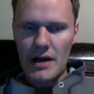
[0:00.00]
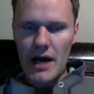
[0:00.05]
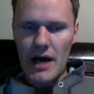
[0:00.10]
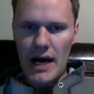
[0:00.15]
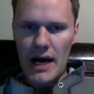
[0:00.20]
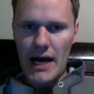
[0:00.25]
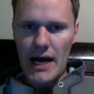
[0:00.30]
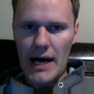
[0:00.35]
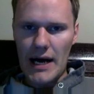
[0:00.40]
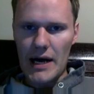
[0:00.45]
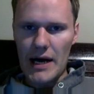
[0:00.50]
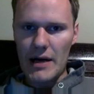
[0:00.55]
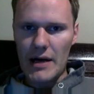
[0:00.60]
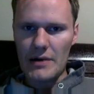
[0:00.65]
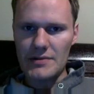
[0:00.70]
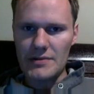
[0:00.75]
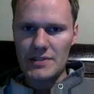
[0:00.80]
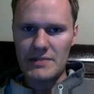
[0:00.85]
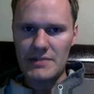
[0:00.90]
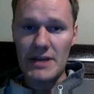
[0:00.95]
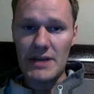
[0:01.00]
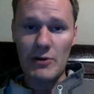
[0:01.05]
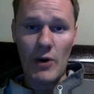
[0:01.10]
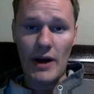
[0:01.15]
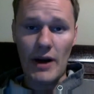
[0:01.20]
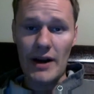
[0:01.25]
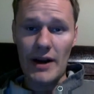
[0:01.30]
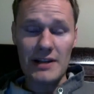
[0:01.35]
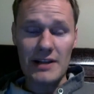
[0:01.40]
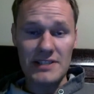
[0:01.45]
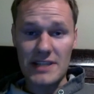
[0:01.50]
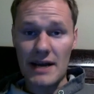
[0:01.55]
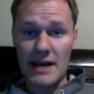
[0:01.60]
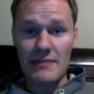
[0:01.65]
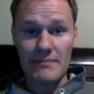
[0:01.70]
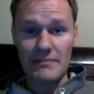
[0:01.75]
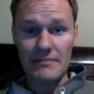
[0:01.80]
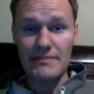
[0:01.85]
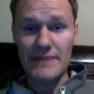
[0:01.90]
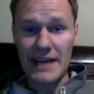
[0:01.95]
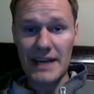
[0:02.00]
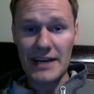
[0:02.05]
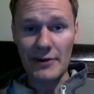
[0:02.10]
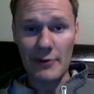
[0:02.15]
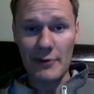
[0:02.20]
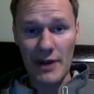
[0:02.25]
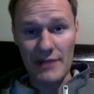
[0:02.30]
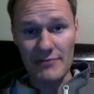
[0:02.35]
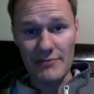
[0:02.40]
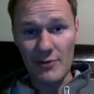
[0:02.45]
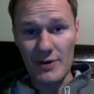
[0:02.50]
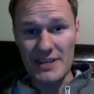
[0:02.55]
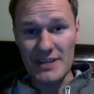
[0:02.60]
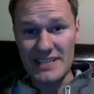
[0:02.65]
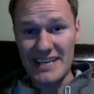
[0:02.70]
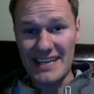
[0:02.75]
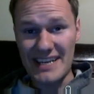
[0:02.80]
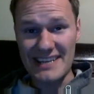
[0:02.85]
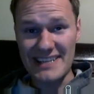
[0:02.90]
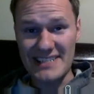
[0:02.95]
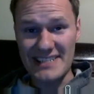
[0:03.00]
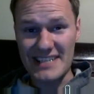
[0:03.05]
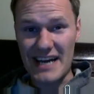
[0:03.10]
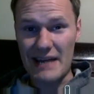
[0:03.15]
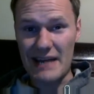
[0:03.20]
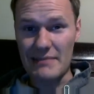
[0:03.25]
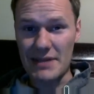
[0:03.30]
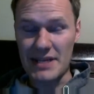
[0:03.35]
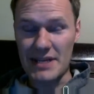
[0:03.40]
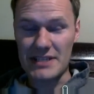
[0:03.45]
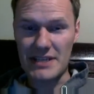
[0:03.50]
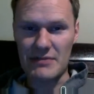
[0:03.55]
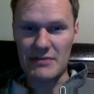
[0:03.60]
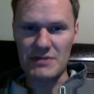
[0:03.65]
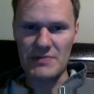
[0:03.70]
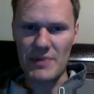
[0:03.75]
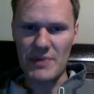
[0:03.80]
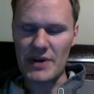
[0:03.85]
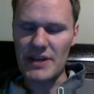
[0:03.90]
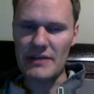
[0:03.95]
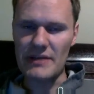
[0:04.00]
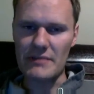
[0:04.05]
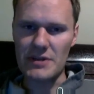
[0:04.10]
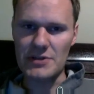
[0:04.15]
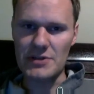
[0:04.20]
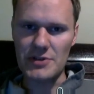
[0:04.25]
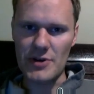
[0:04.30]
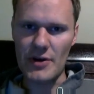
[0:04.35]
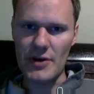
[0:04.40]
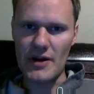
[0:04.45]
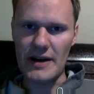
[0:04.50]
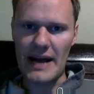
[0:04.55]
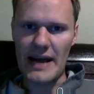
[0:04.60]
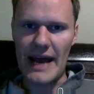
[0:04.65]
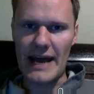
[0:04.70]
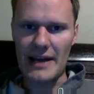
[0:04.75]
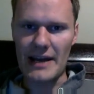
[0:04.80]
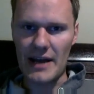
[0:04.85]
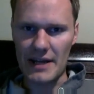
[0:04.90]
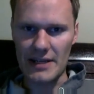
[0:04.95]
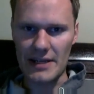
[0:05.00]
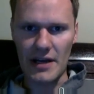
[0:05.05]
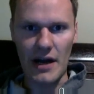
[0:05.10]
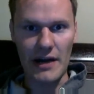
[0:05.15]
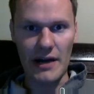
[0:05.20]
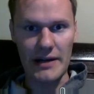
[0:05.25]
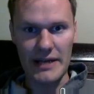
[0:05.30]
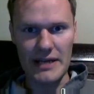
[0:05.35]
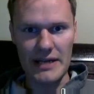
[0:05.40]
To be quite honest, I'm kind of grateful he did at the time because I was pretty immature. And had I gone